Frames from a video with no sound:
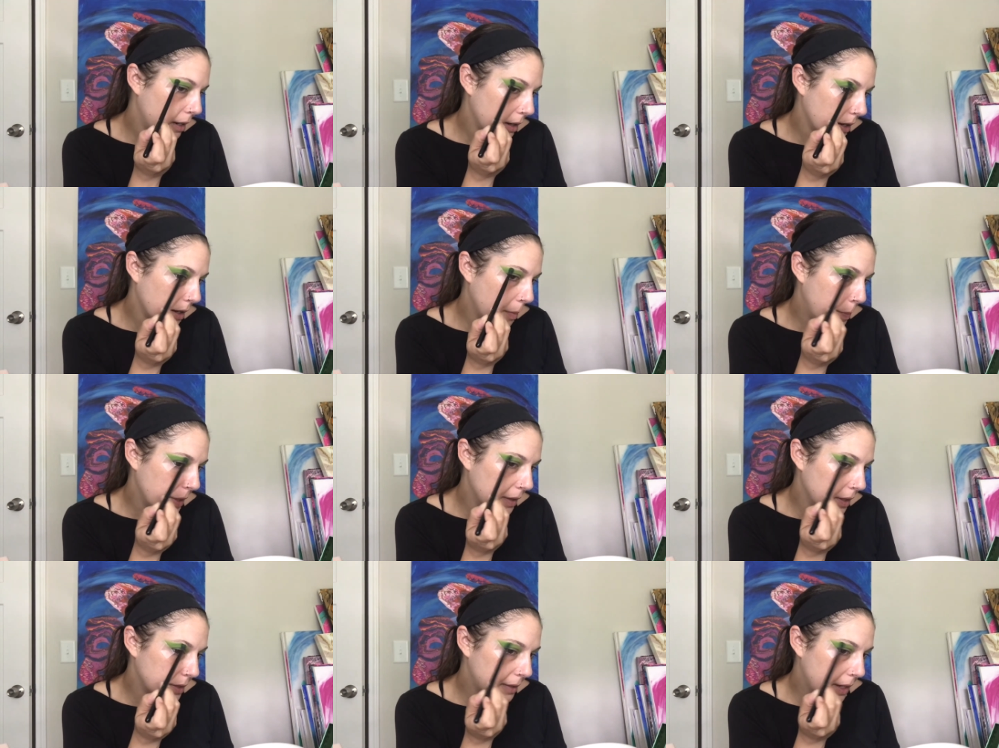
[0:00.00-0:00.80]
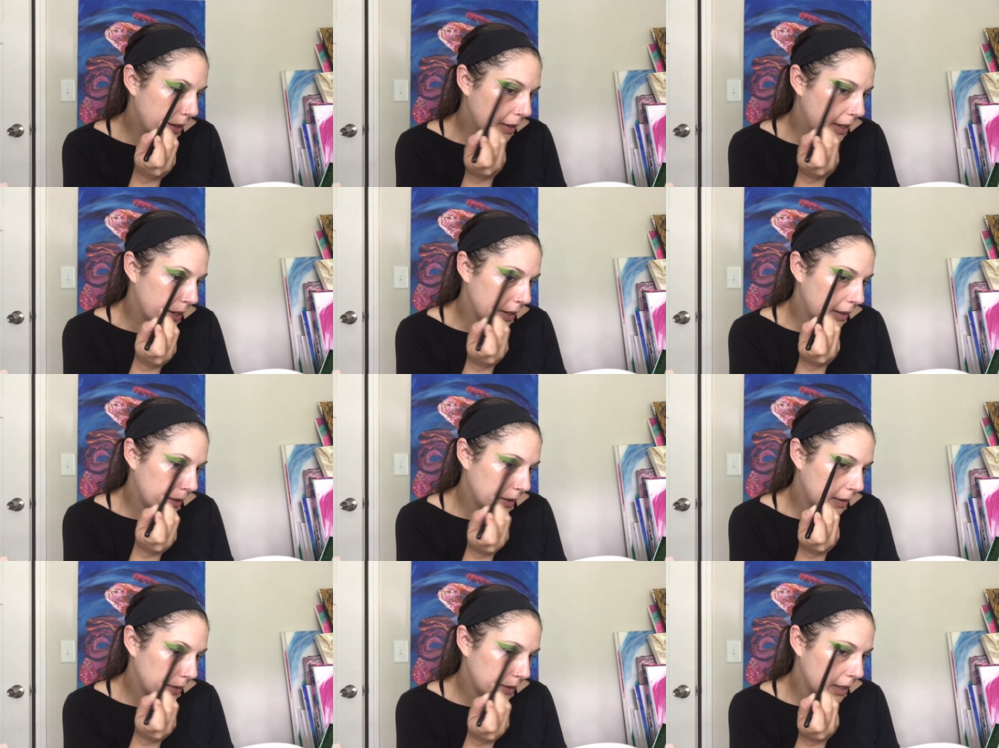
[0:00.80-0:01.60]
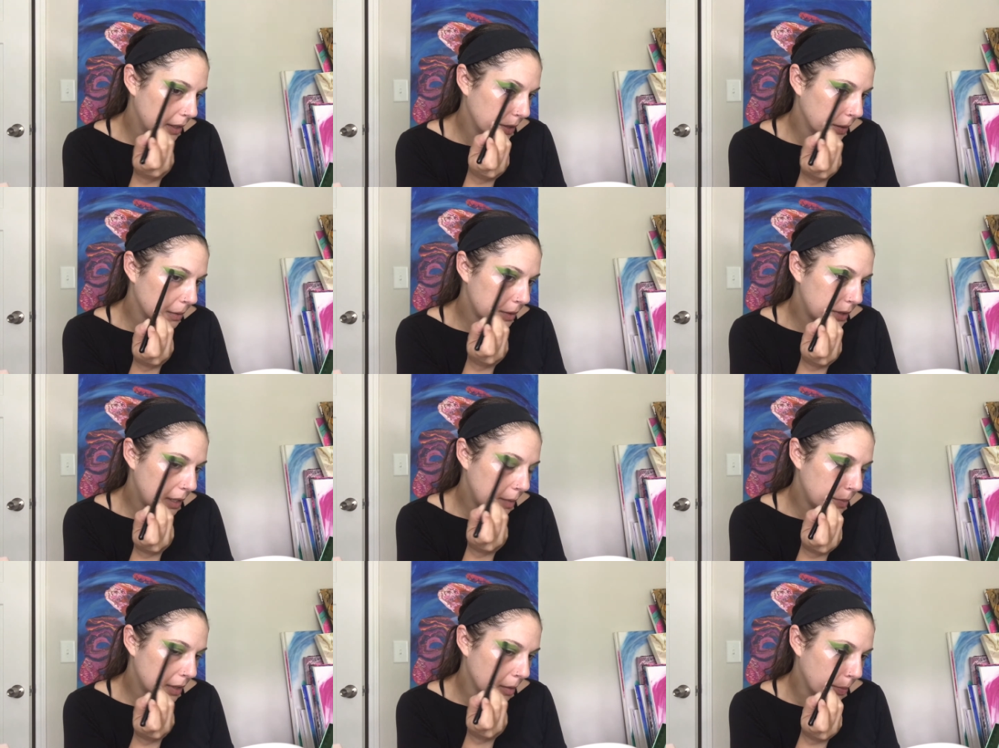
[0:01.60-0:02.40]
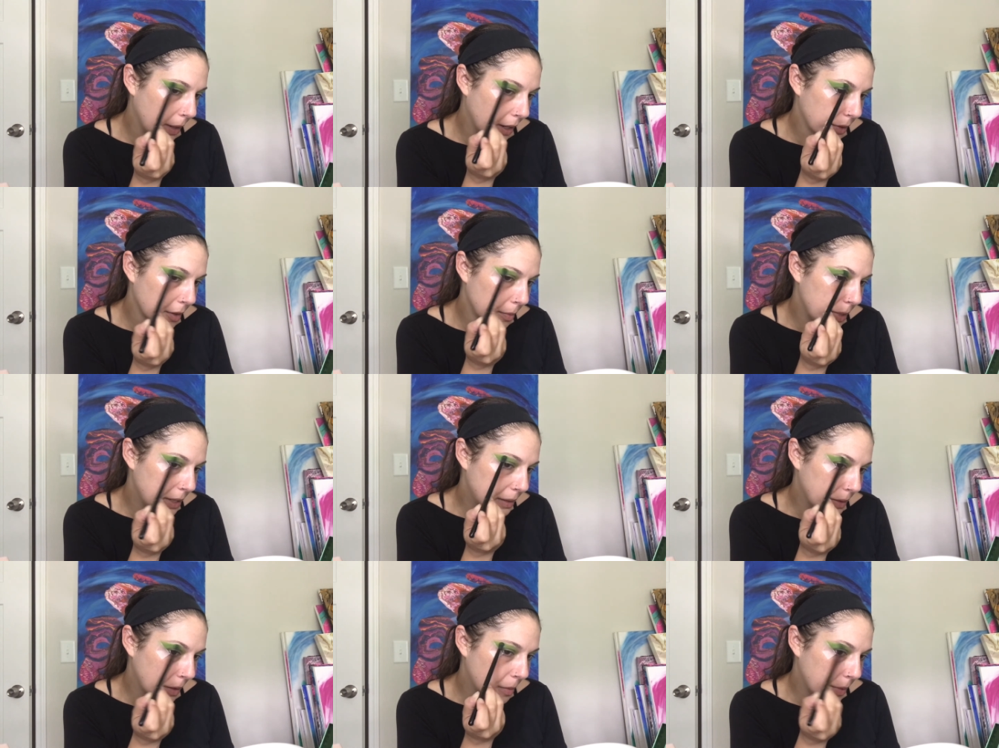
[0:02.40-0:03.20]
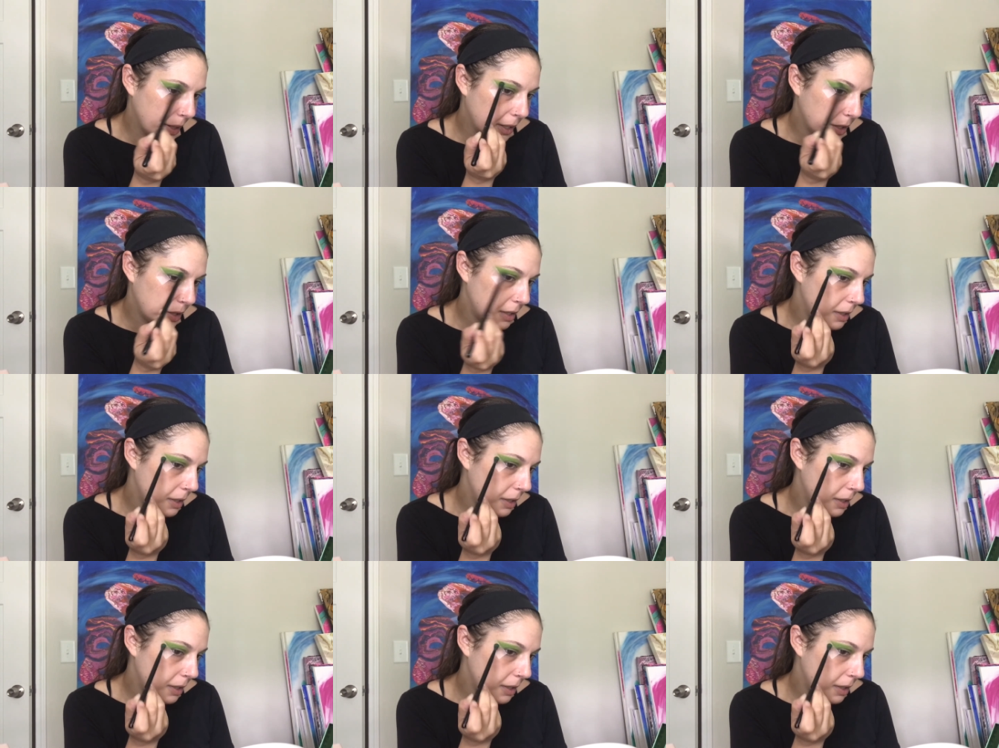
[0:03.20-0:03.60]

Up in this area, they don't seem to bother me so much,